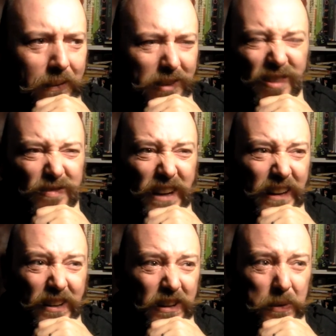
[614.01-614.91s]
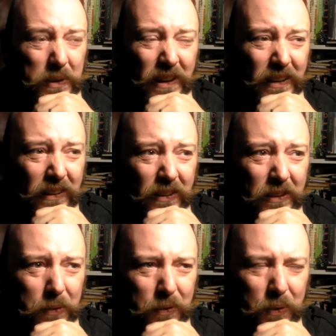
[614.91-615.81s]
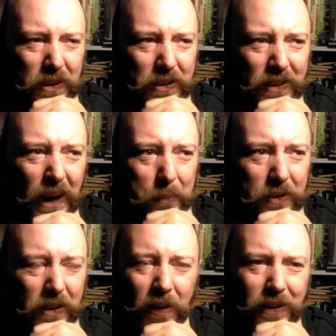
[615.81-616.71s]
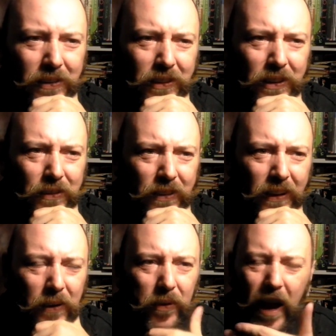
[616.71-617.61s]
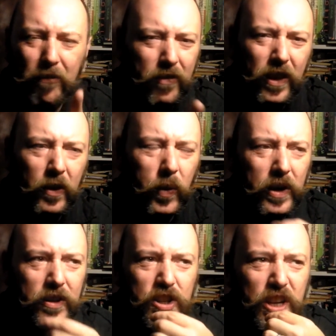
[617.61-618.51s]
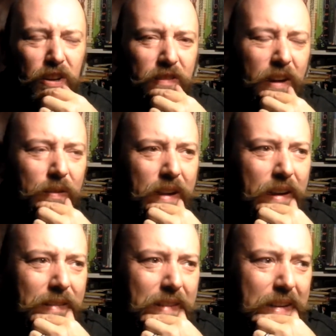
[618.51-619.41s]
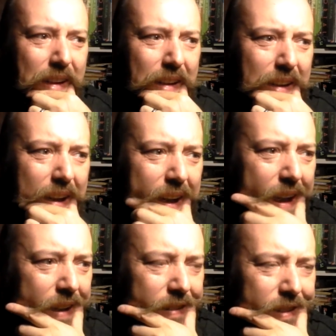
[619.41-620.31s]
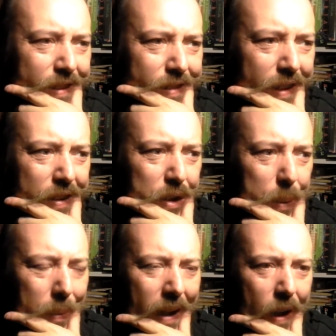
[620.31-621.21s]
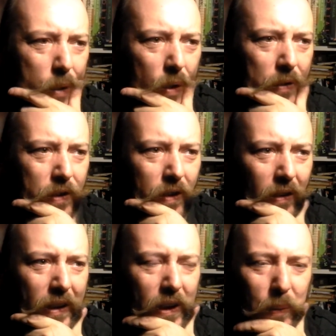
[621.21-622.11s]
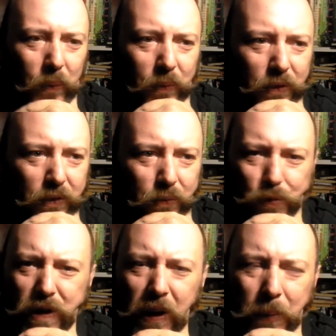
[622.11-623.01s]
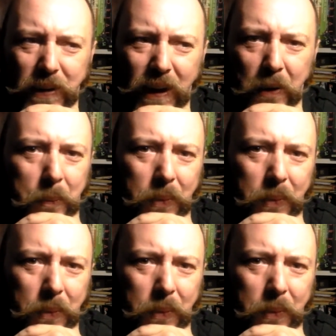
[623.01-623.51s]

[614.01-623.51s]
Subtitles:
Not really to do with anything to do with 40, it just happened to coincide, really. Everything went to shit around now, and just trying to plough on and not let it drag me down.